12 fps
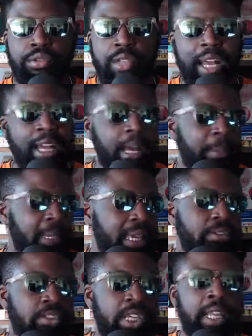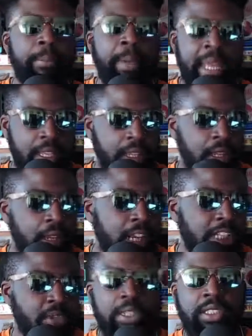that are coming out 10 a penny.
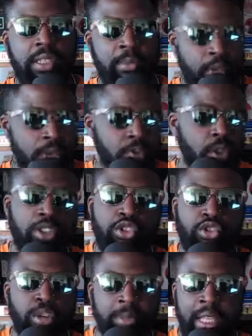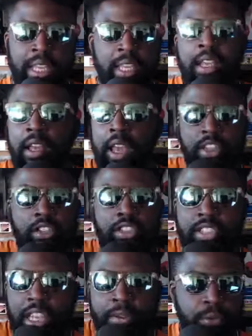There's always something. If you go on drop date and you
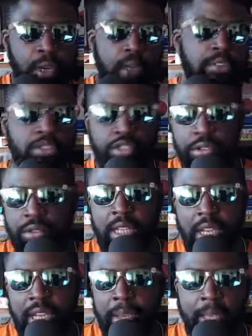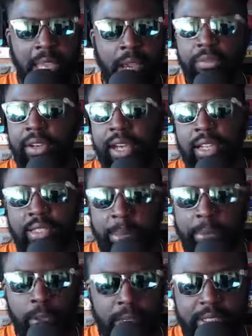scan through the list of shoes that are coming out over the next
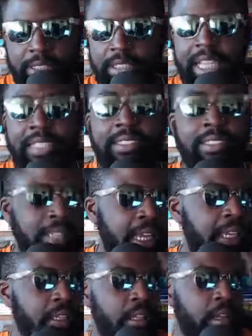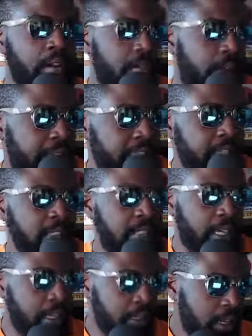couple of weeks, it's insane right? It's
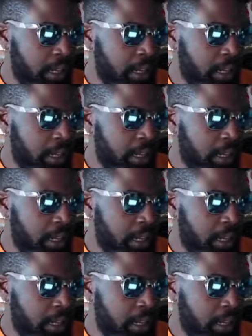insane.